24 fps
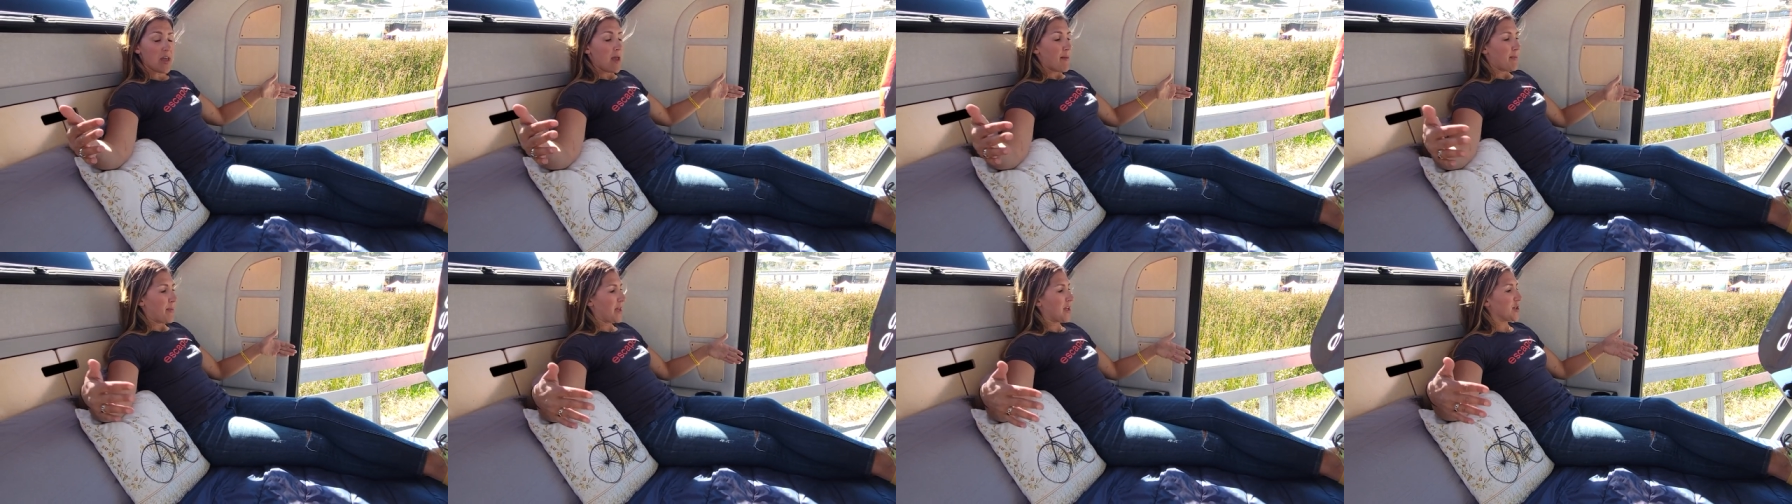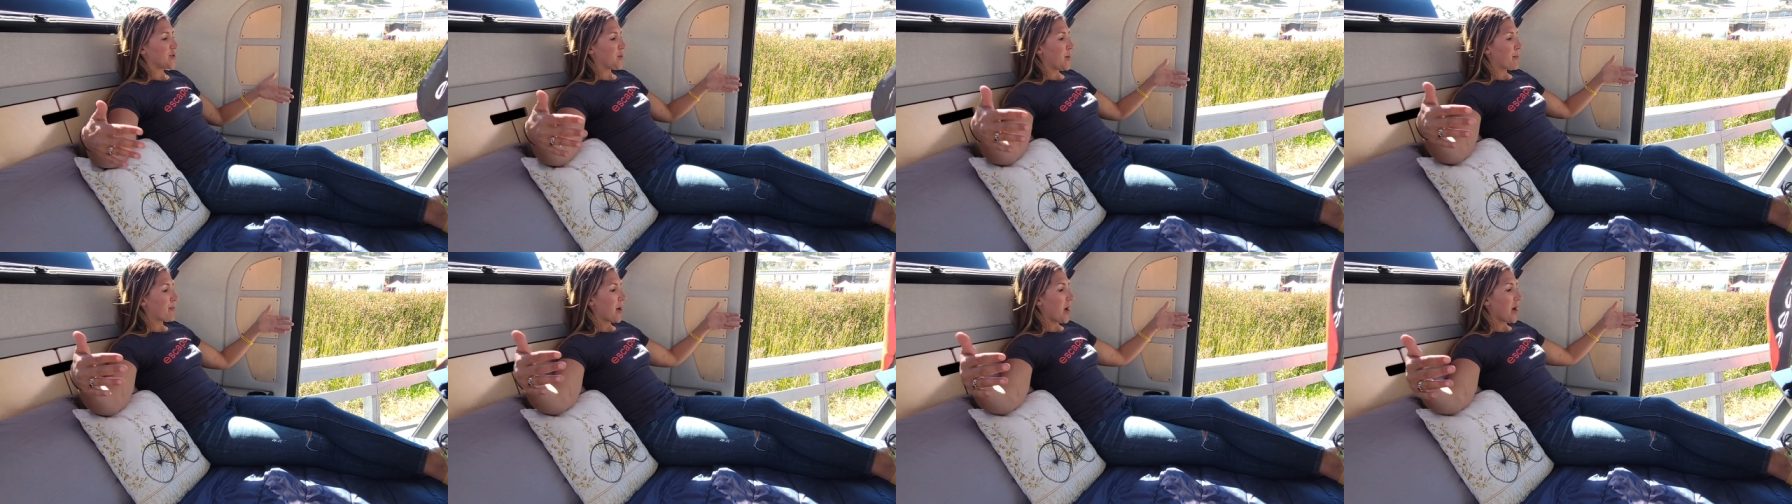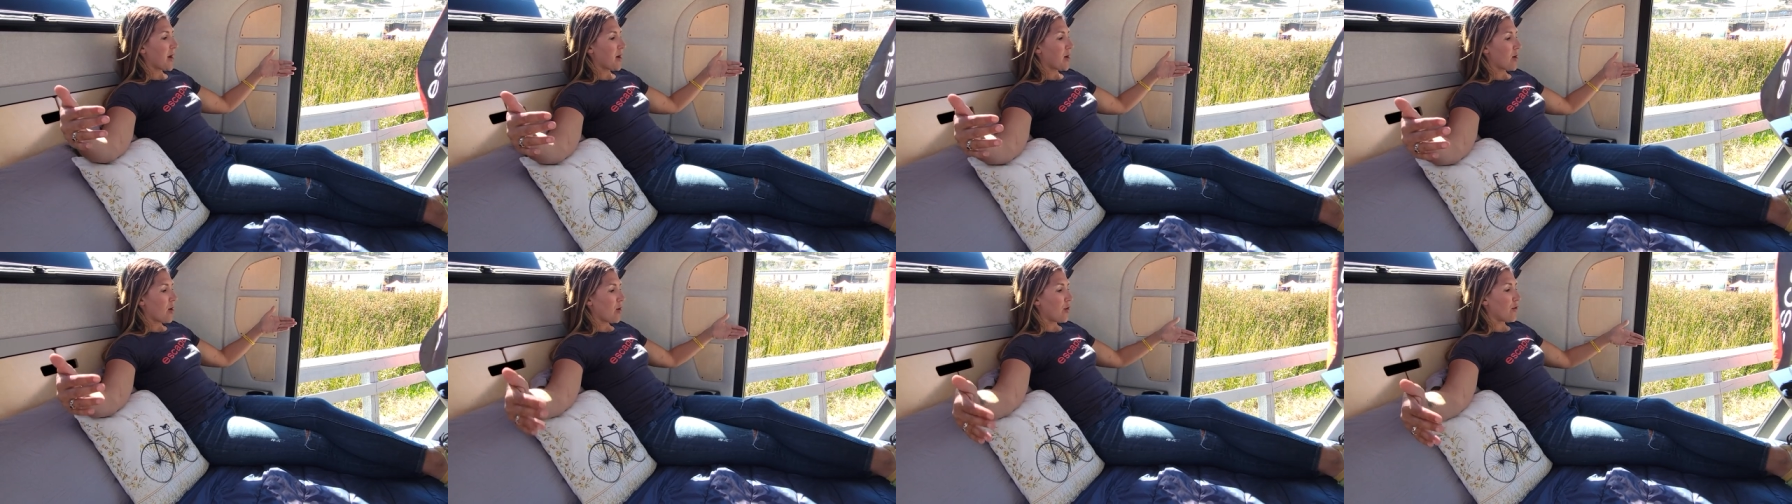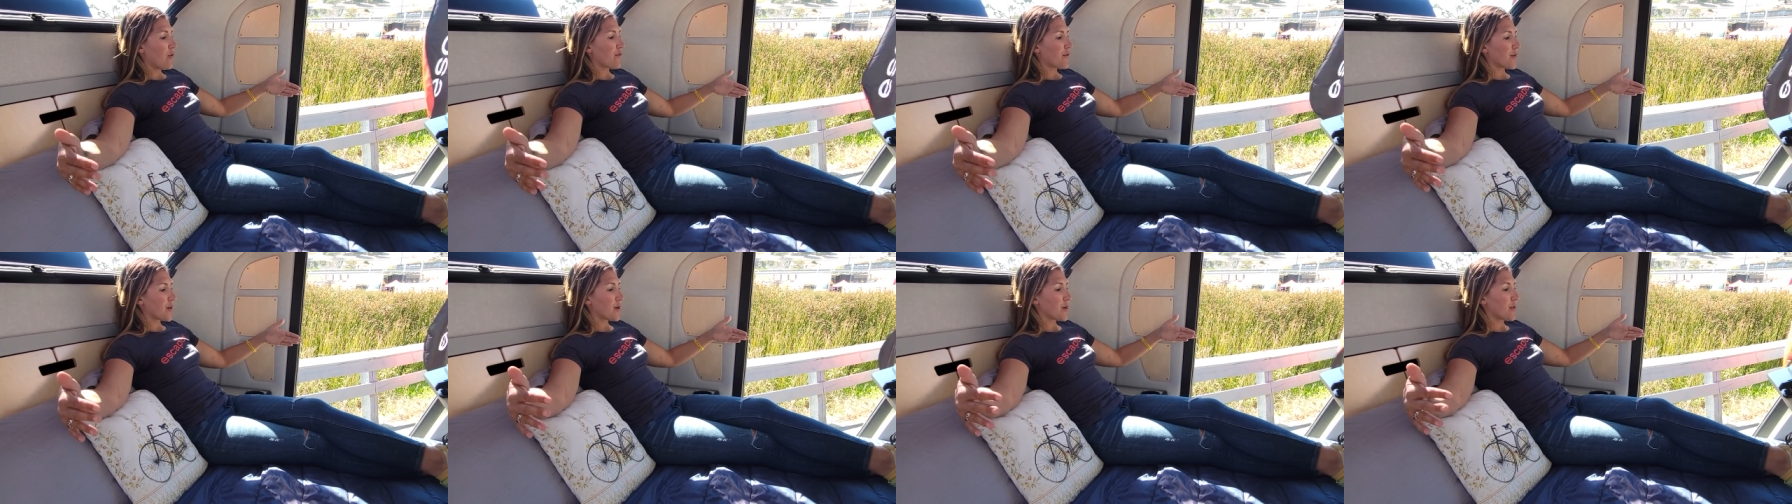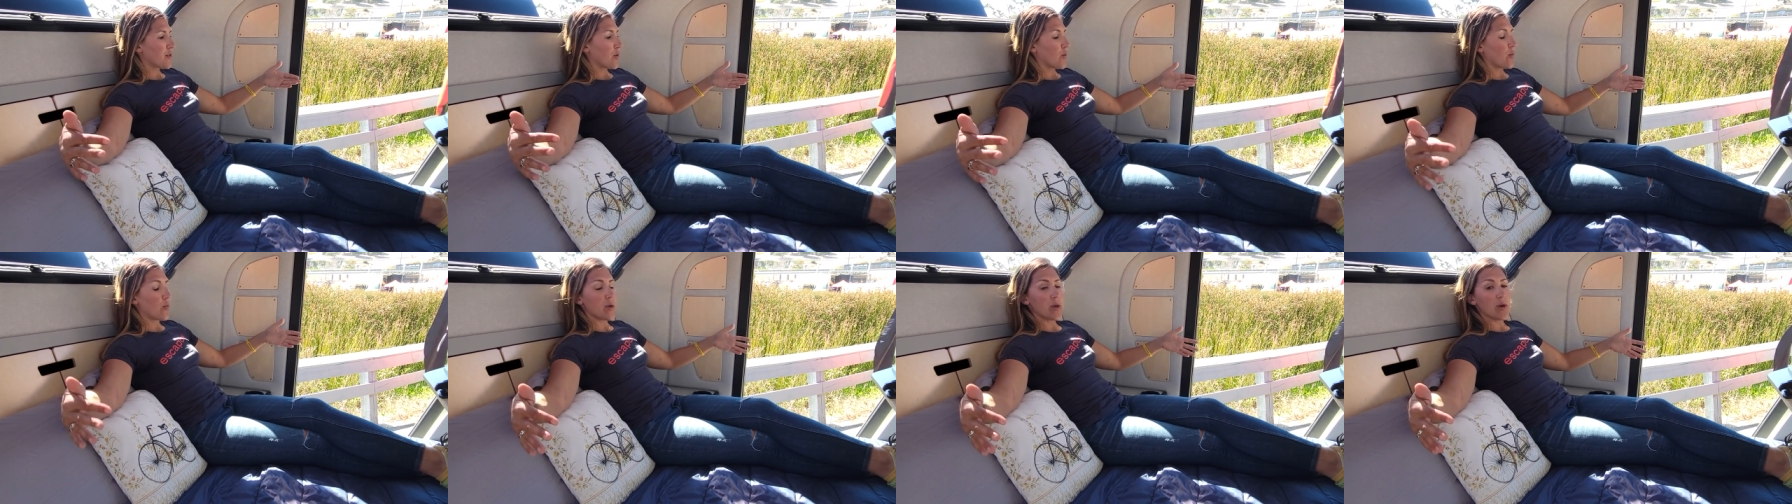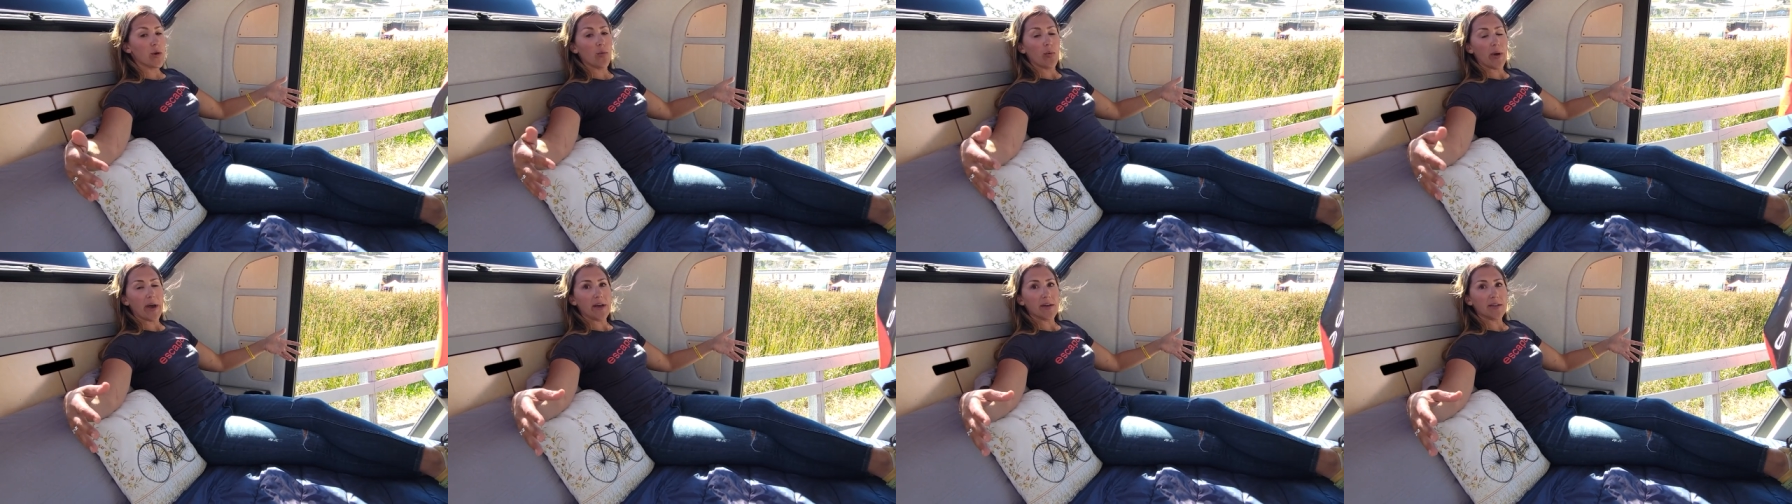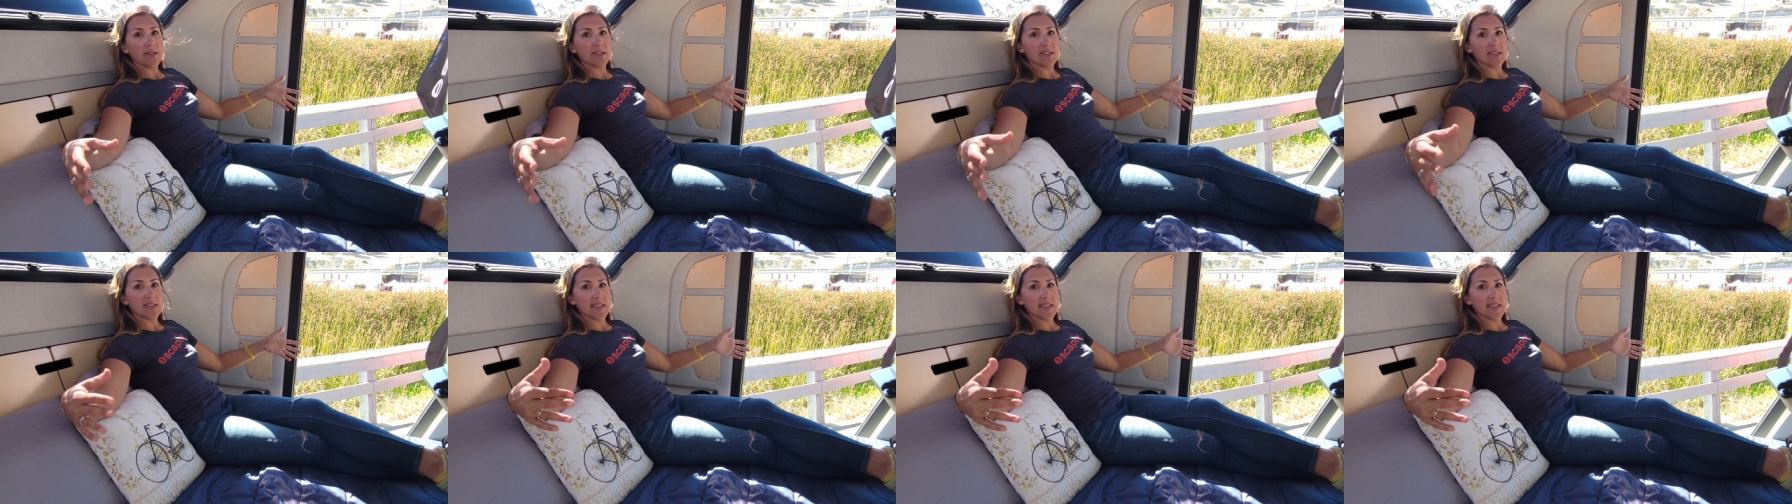because we brought it over the wheel wells,